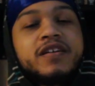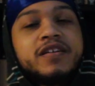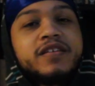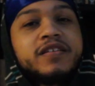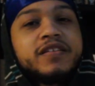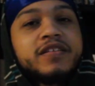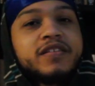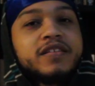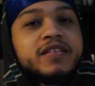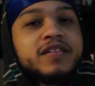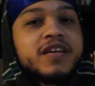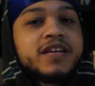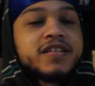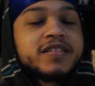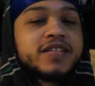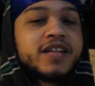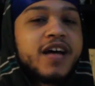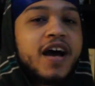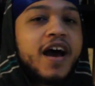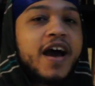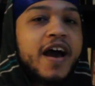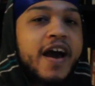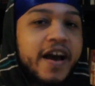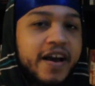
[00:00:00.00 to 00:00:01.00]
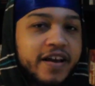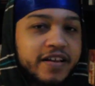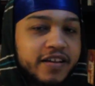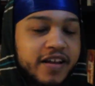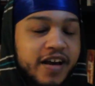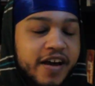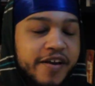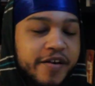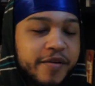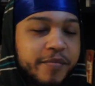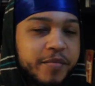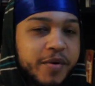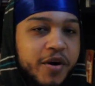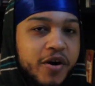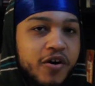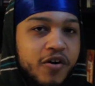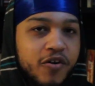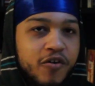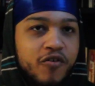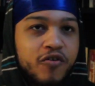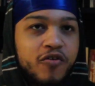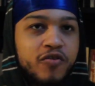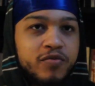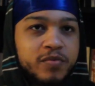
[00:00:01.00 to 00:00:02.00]
And let's not act like
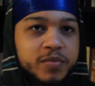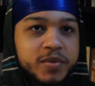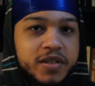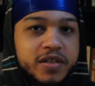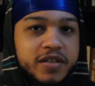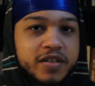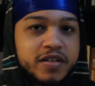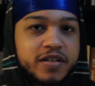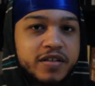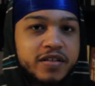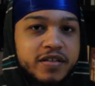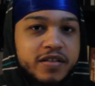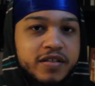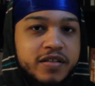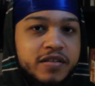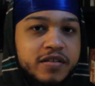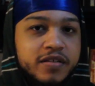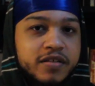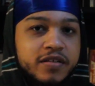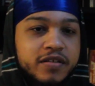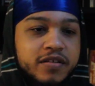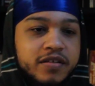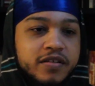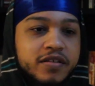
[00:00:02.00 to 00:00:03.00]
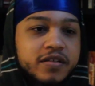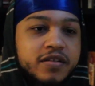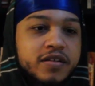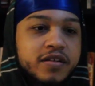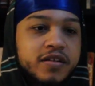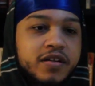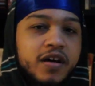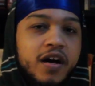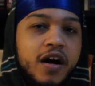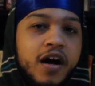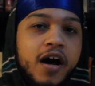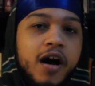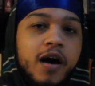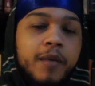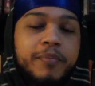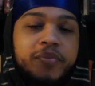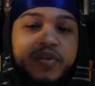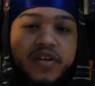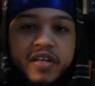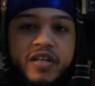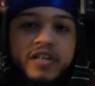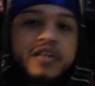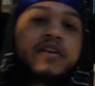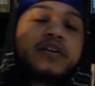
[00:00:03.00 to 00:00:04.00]
Mahomes is
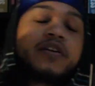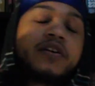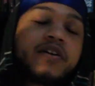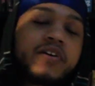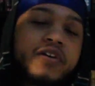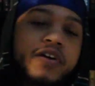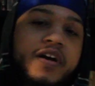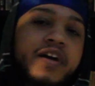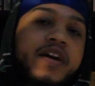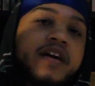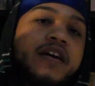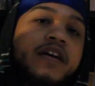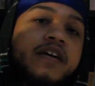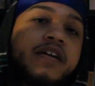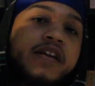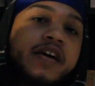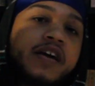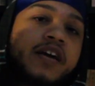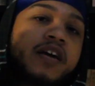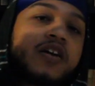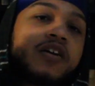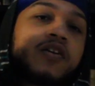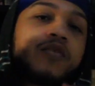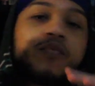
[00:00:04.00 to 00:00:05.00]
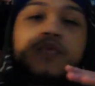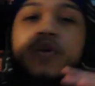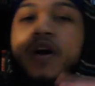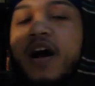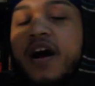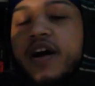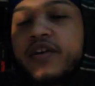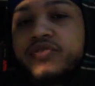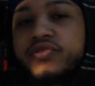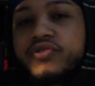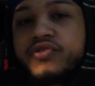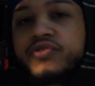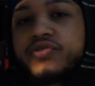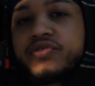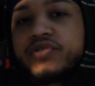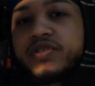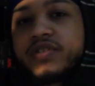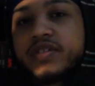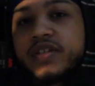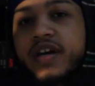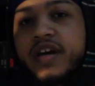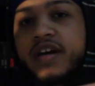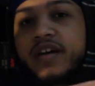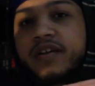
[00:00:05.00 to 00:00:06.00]
up here and Aaron
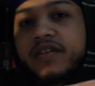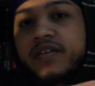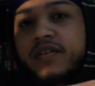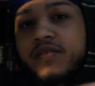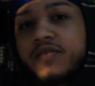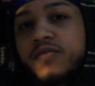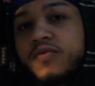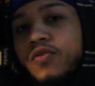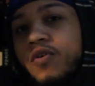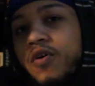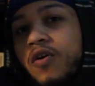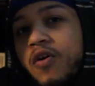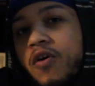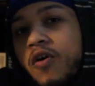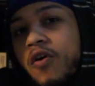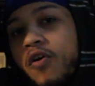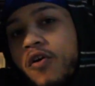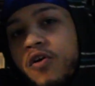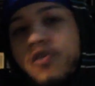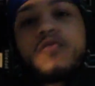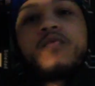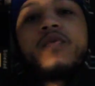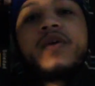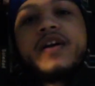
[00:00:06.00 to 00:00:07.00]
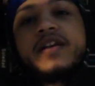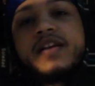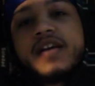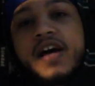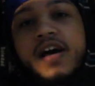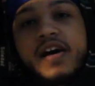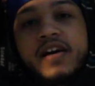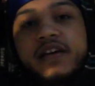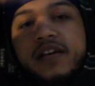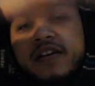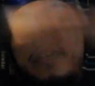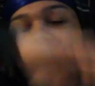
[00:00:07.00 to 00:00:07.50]
Rodgers is like all the way